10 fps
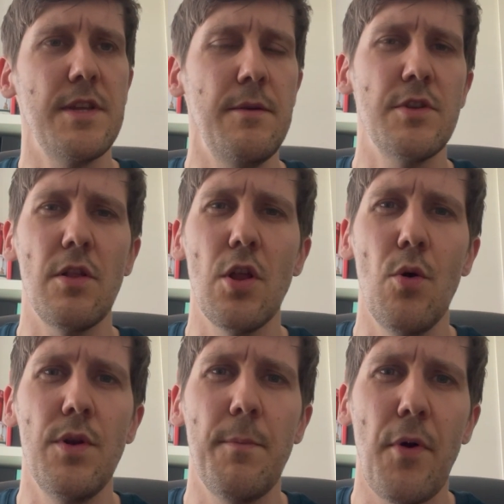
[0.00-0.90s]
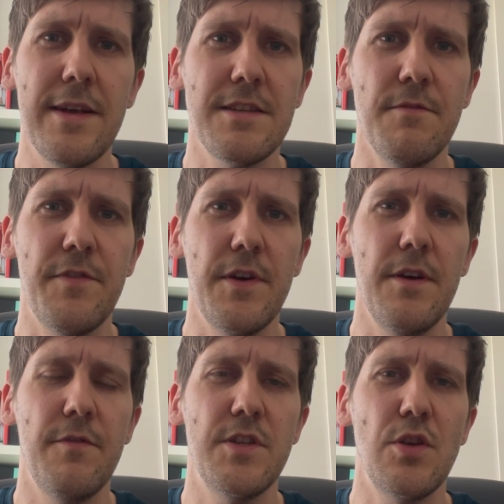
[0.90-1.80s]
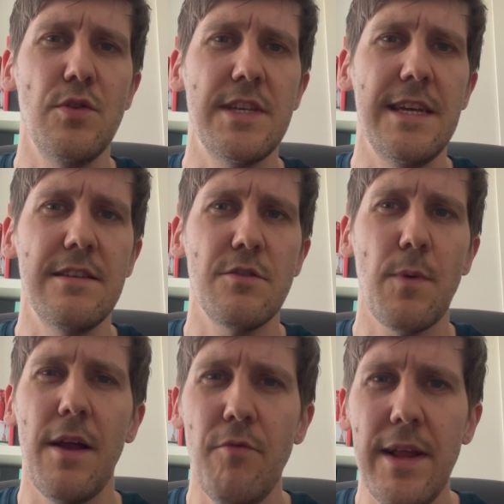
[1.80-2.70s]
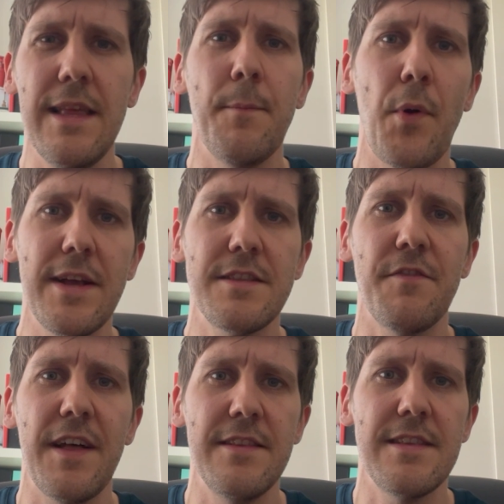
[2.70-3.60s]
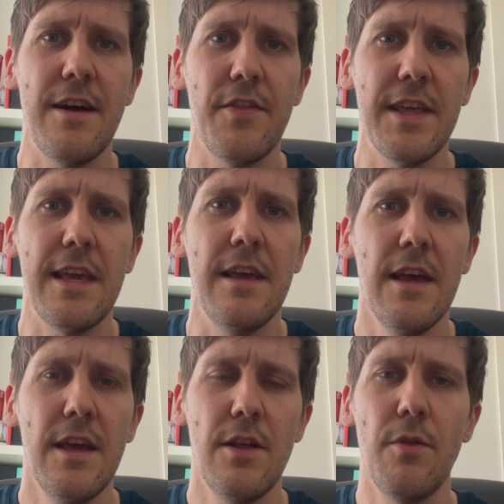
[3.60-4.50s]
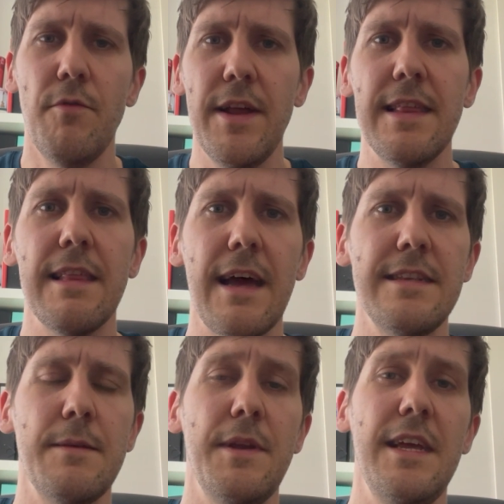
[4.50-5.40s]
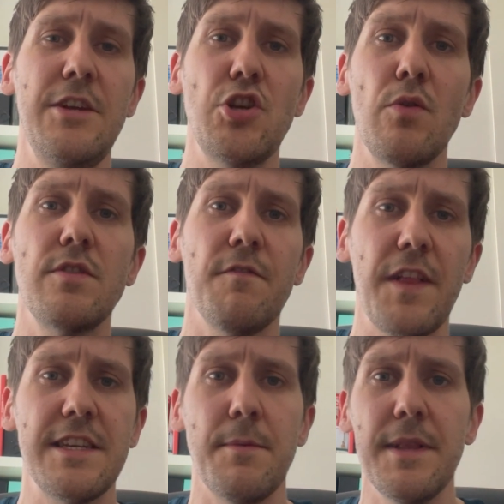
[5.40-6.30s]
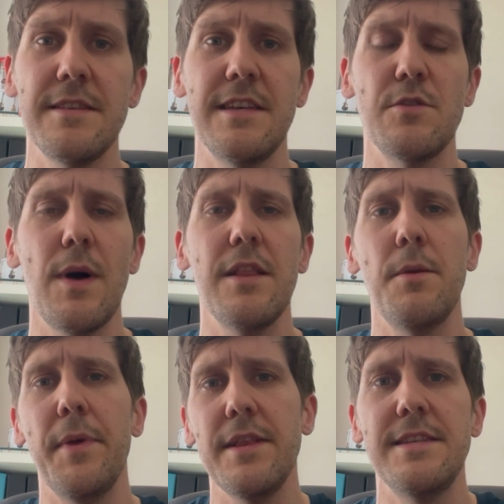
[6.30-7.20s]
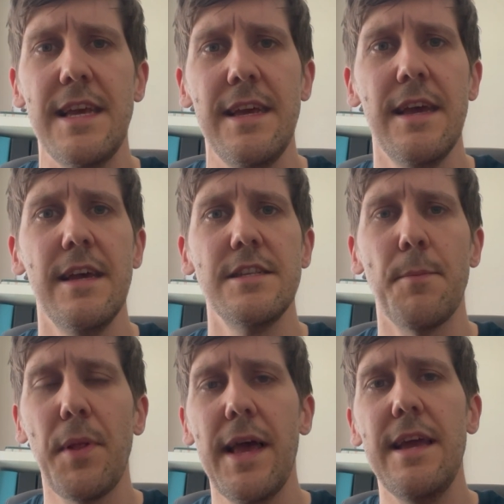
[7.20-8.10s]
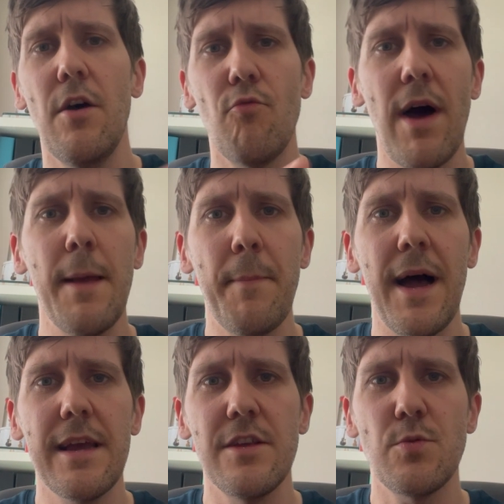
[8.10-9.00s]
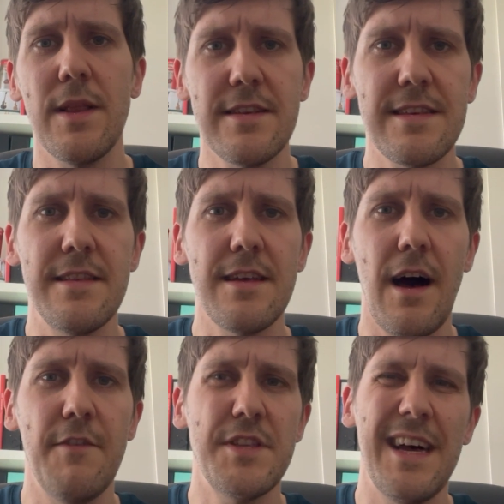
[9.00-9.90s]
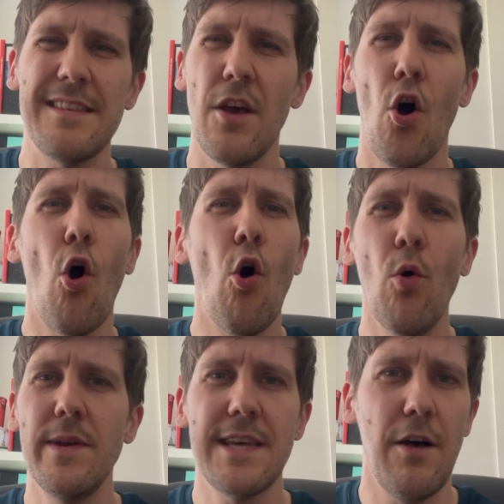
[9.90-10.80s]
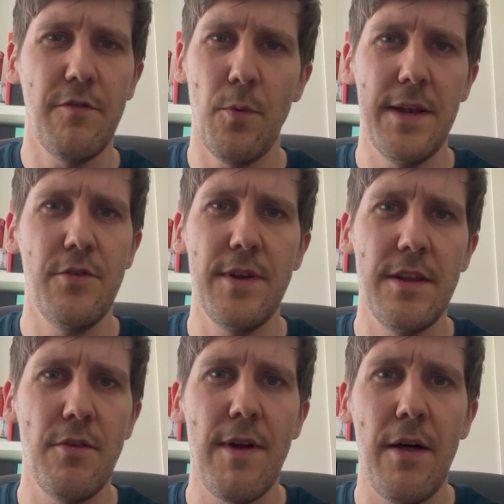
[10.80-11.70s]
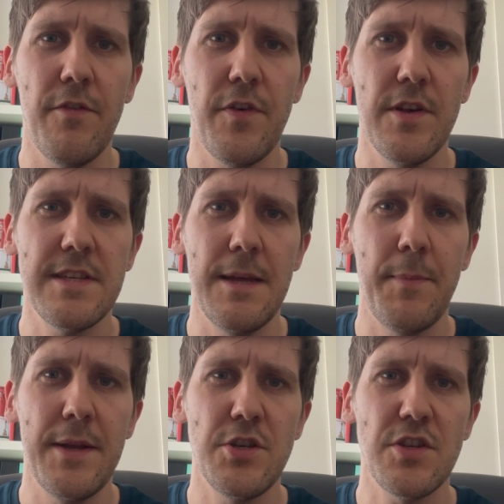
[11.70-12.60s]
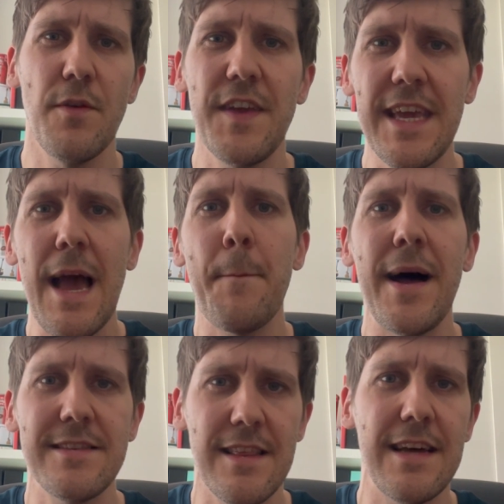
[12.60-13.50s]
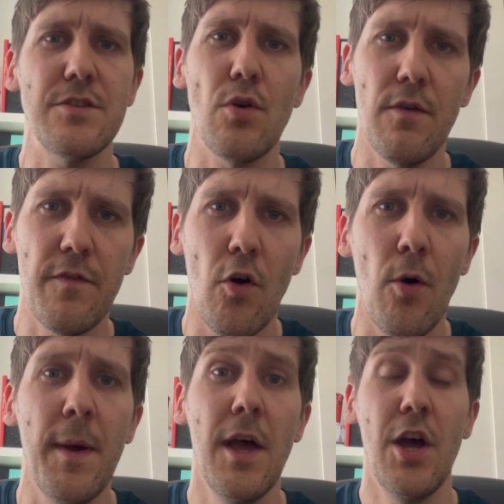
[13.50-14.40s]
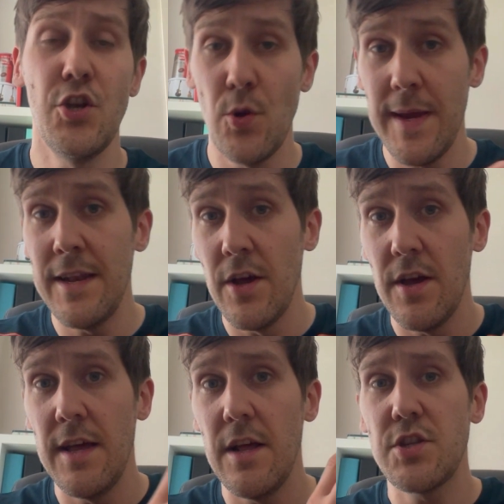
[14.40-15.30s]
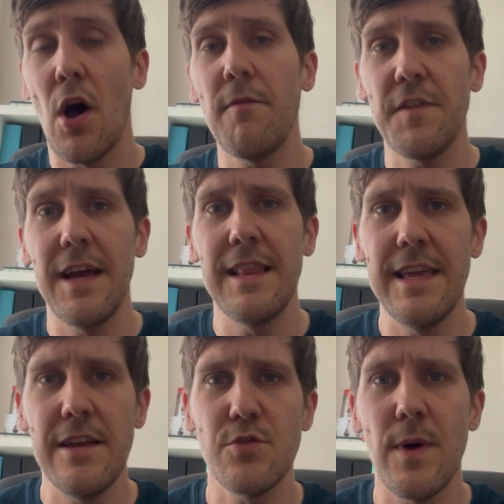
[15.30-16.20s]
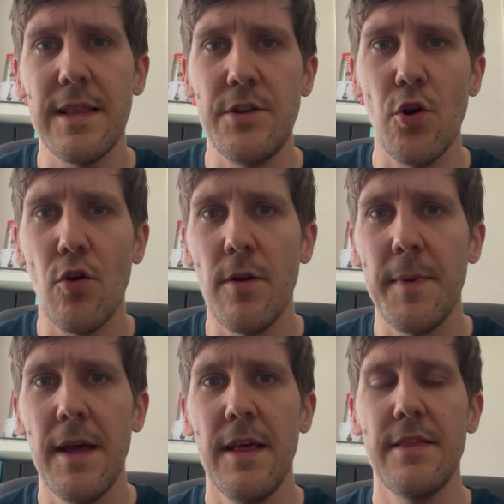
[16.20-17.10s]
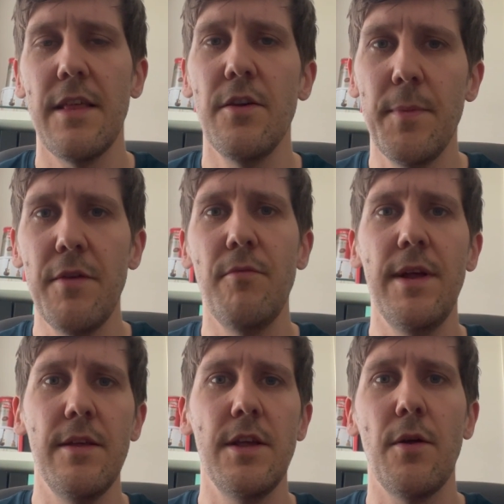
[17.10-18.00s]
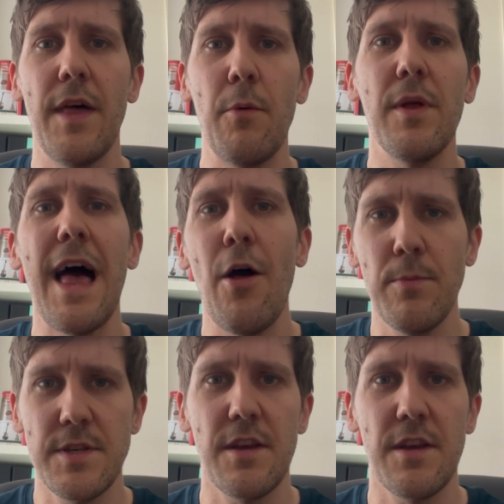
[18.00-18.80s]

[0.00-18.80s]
was on loan at Preston for 2 seasons where he really impressed the fans there. I think they really liked him. He showed some flexibility as well, and ability to play at right back as well as centre half. So that's always helpful when you're in and around the first team pitches. So if you can get back to that sort of form and do it in a top flight league as well in Europe, then there'll be real, that will help to